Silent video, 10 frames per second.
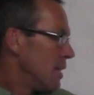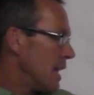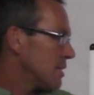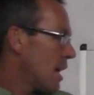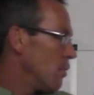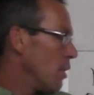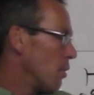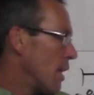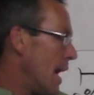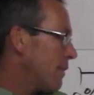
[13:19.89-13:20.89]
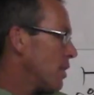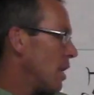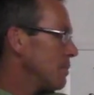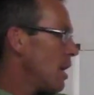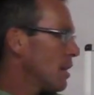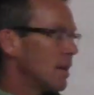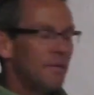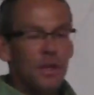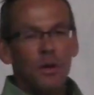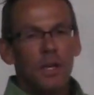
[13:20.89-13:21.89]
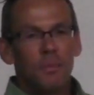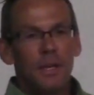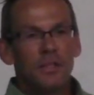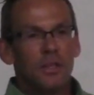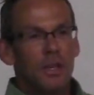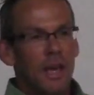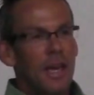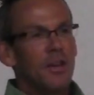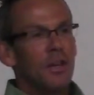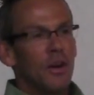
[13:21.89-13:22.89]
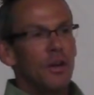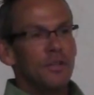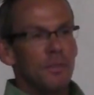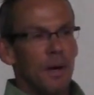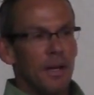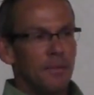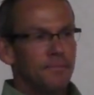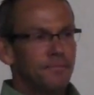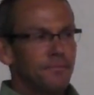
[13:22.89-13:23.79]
That's not what we're after. I'm talking if you don't get a piece of cake, you're going to hurt somebody.